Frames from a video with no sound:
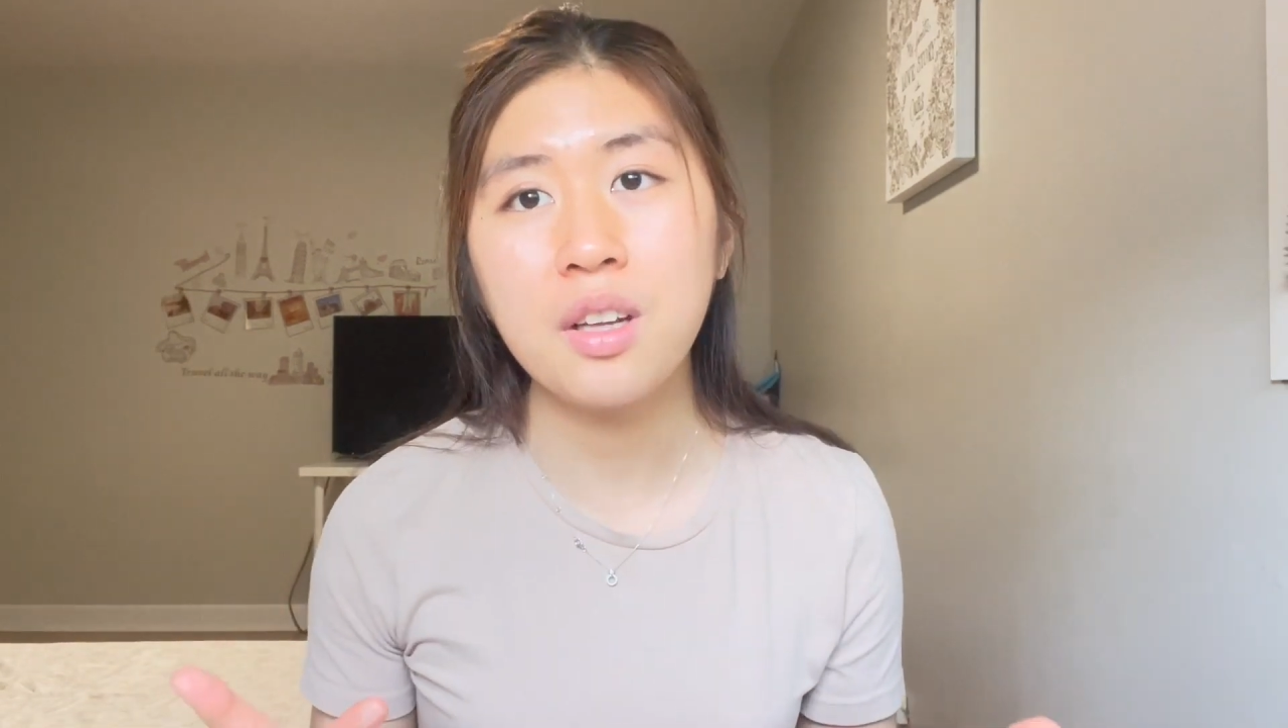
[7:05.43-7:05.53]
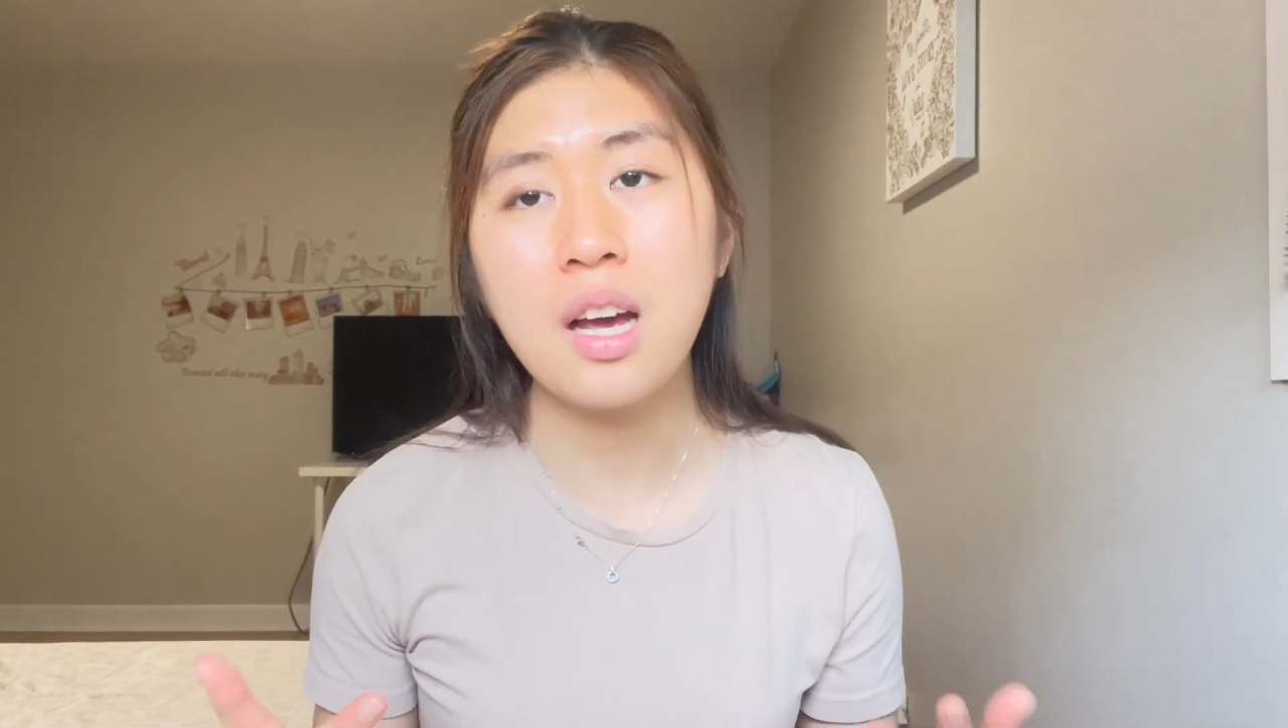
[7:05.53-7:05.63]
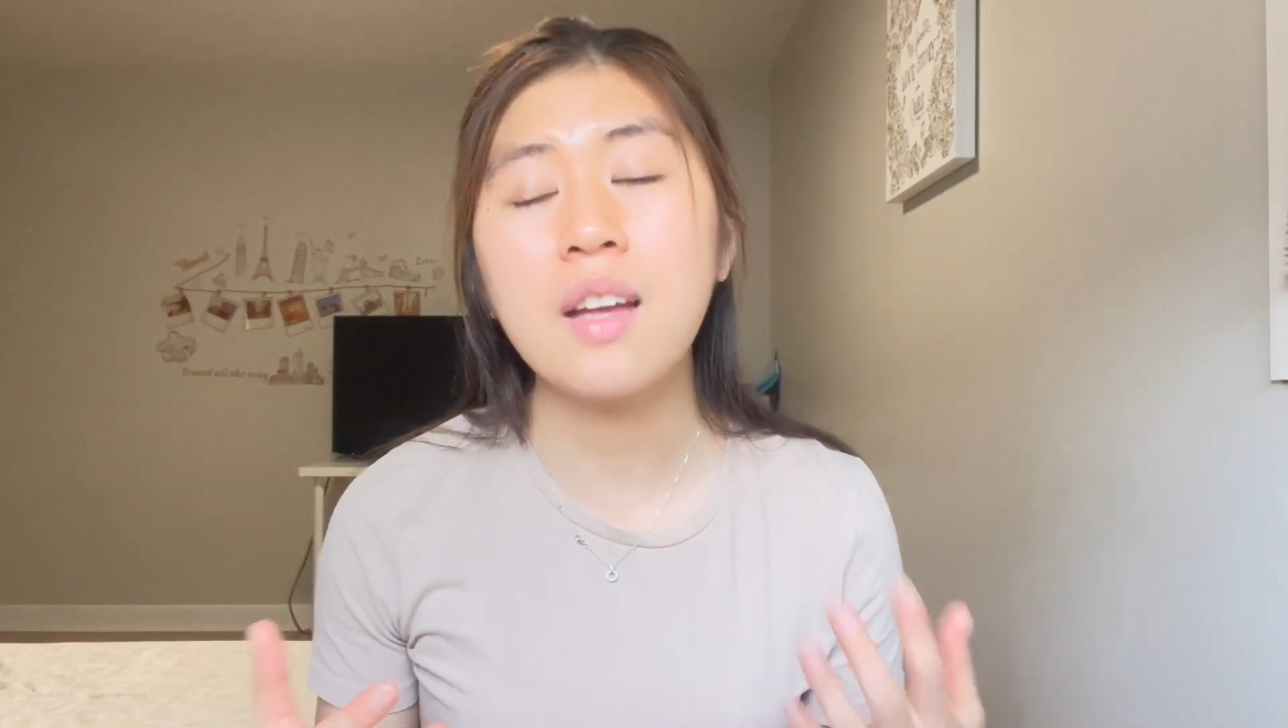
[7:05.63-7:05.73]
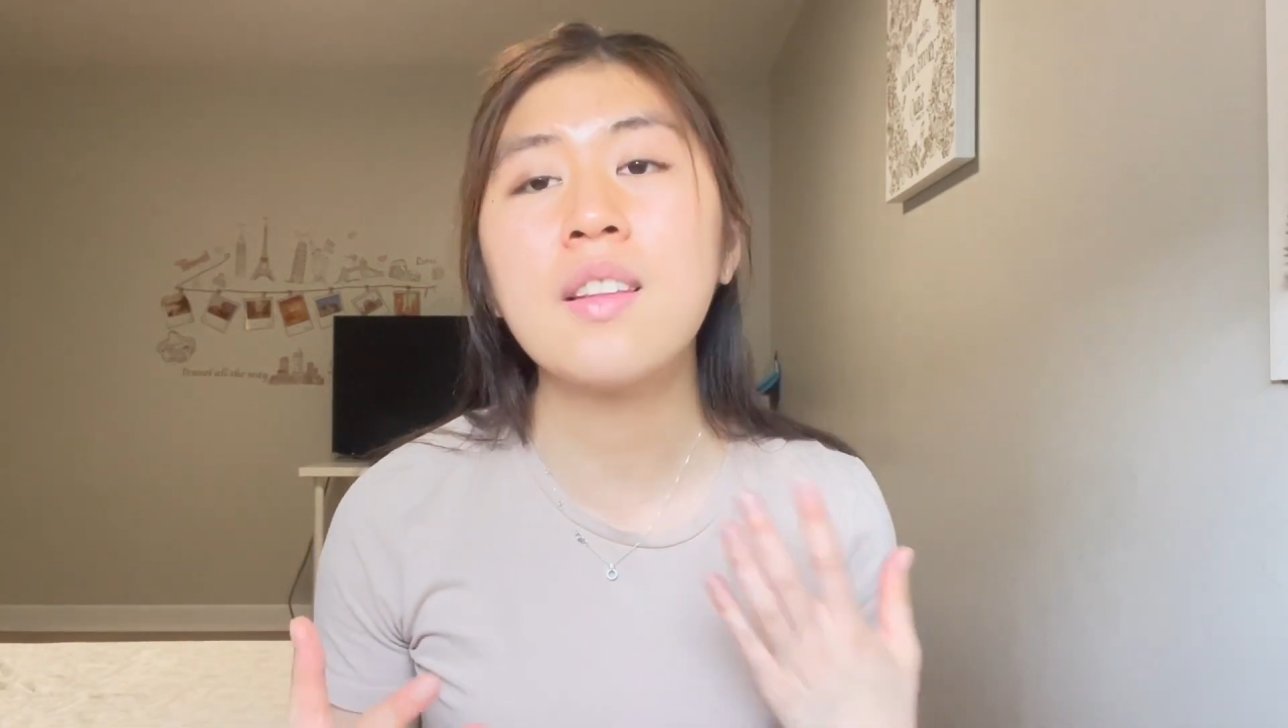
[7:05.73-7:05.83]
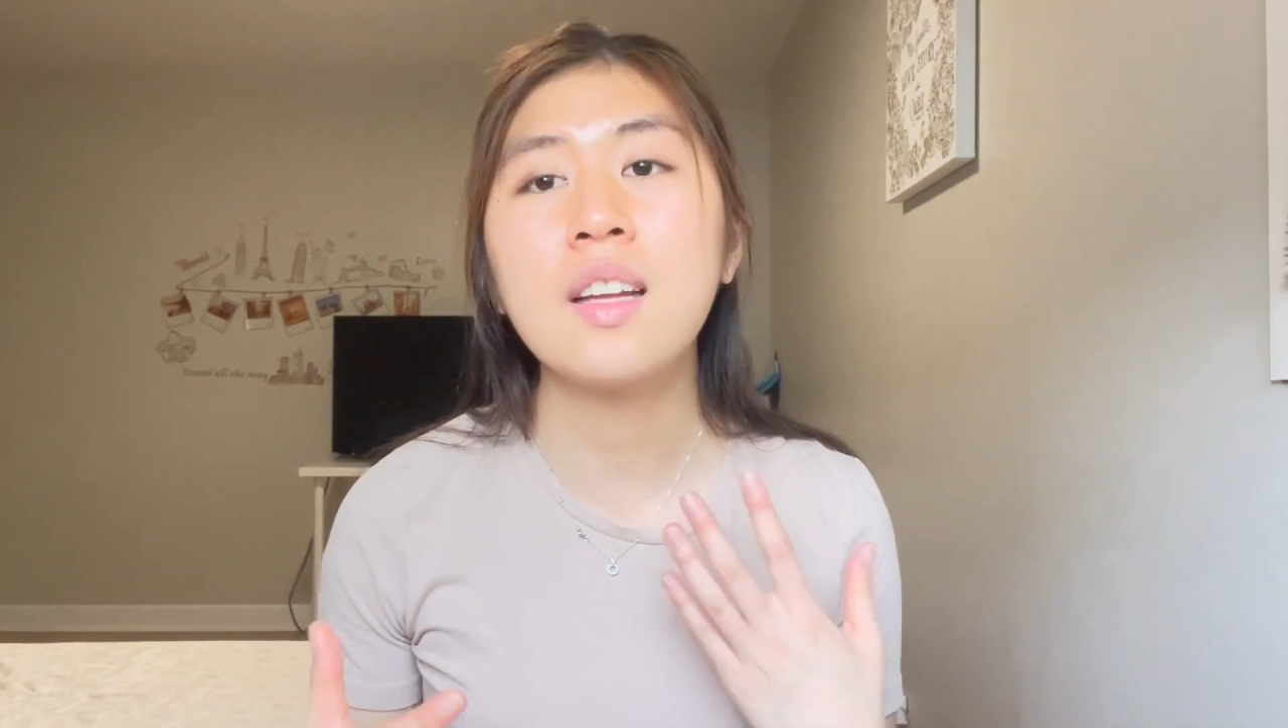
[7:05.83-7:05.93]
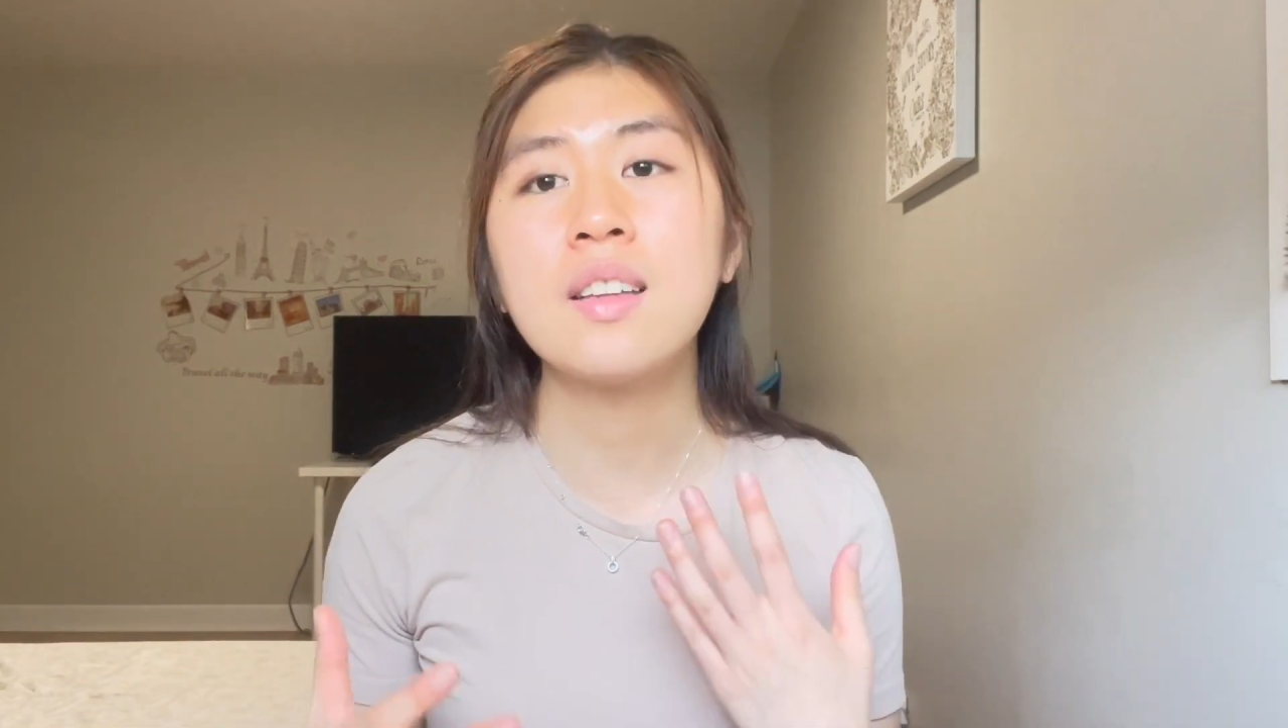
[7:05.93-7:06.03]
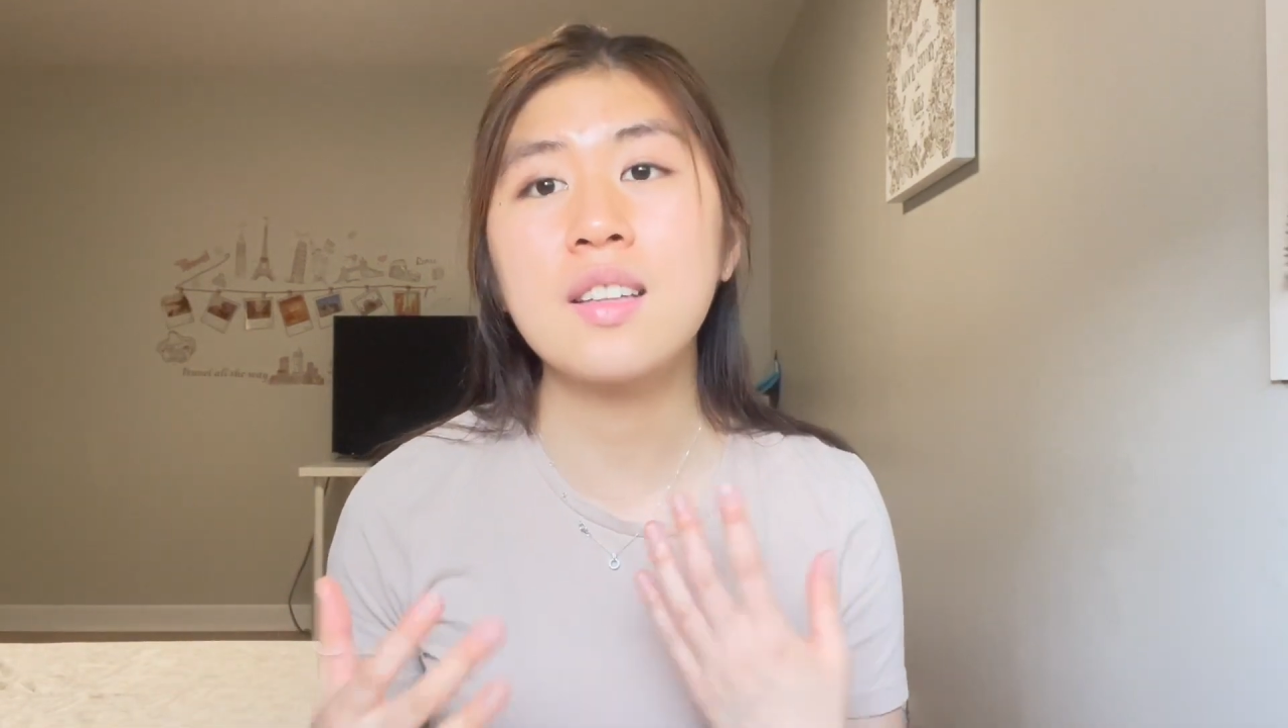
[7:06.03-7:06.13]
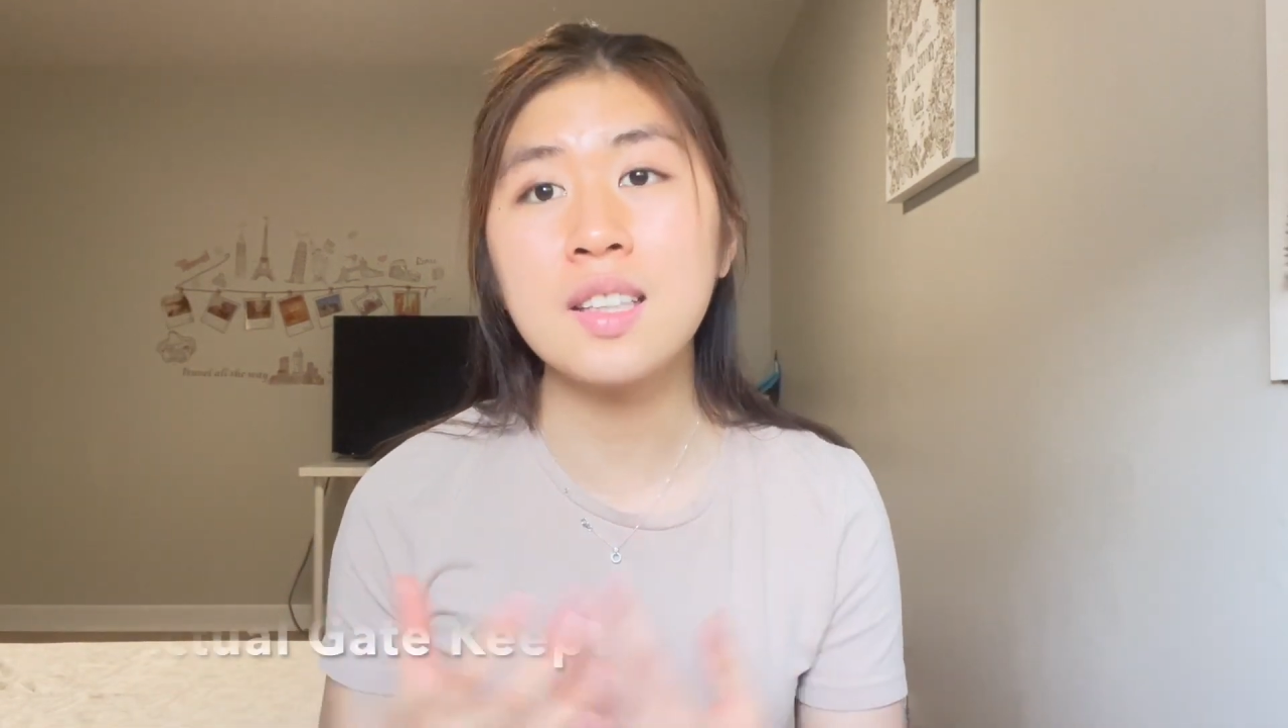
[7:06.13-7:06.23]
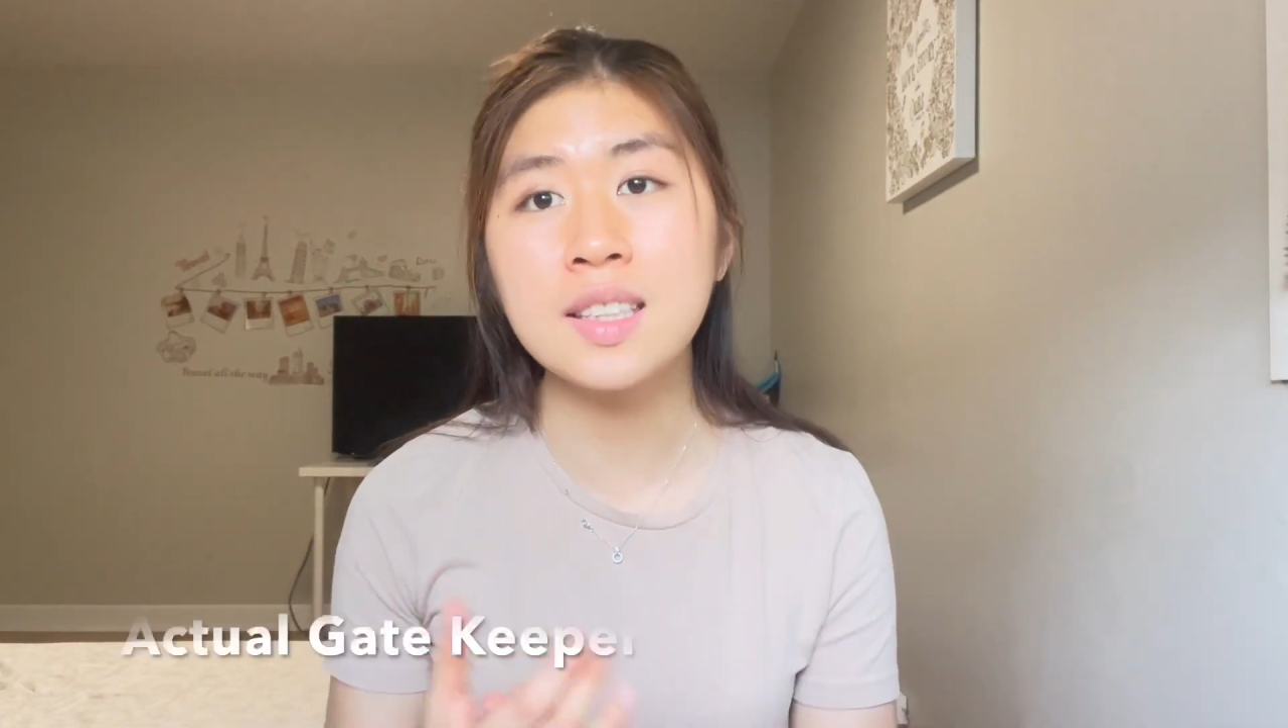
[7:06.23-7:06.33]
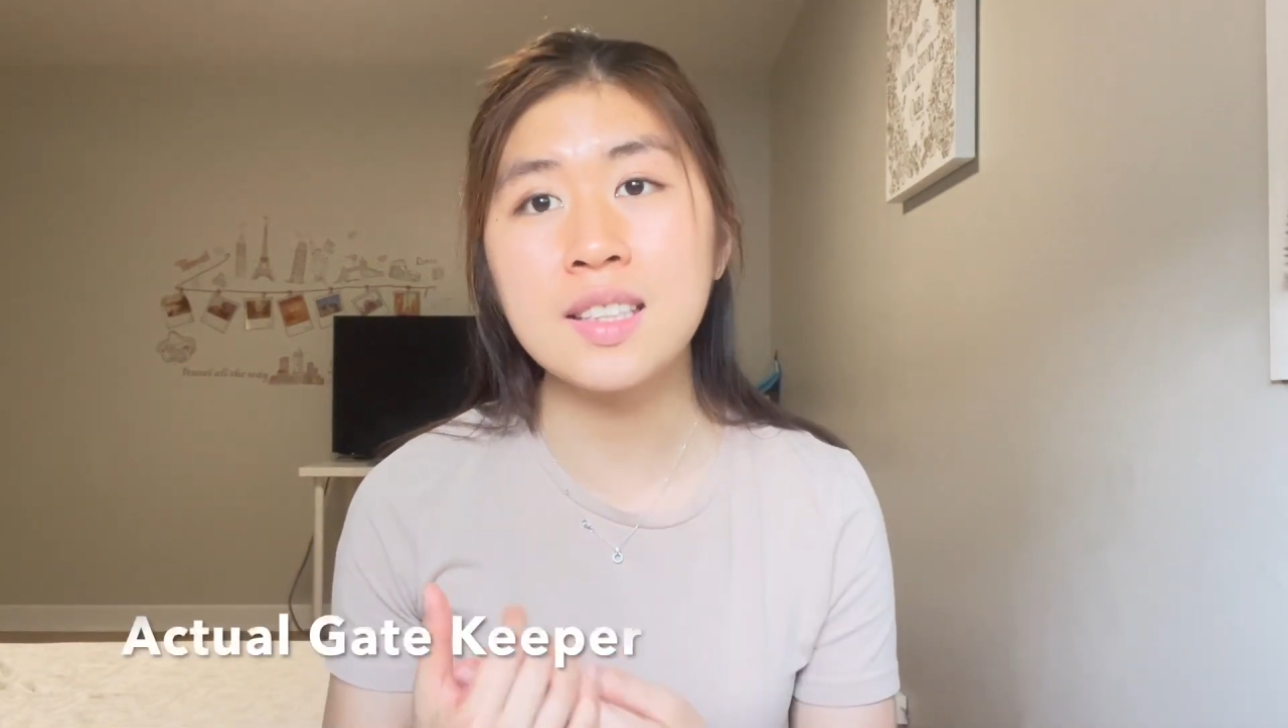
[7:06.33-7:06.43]
I think
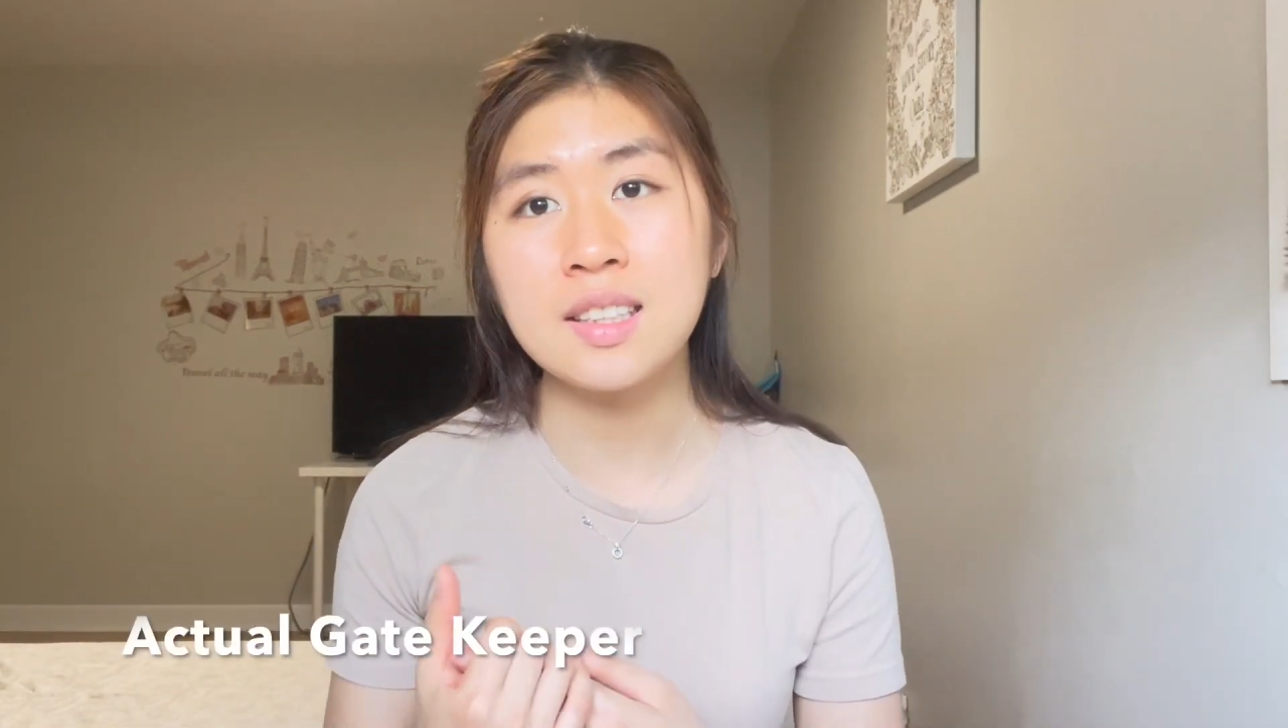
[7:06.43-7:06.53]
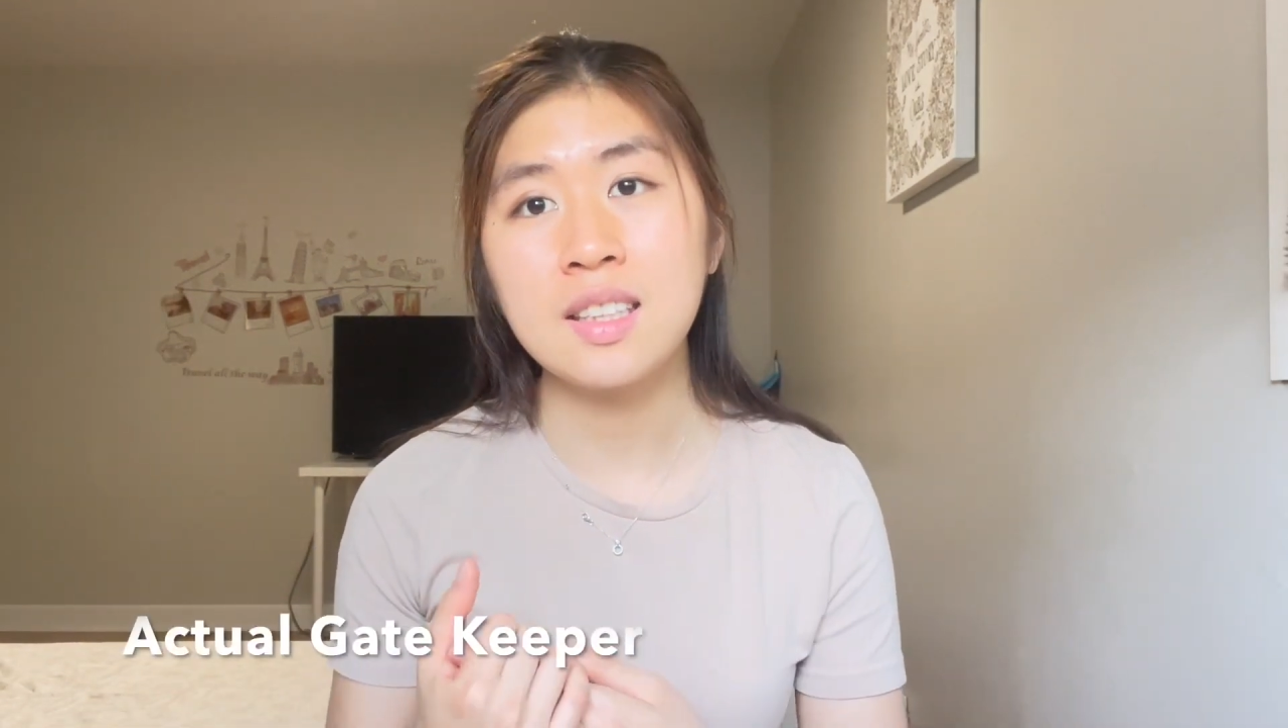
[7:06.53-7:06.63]
this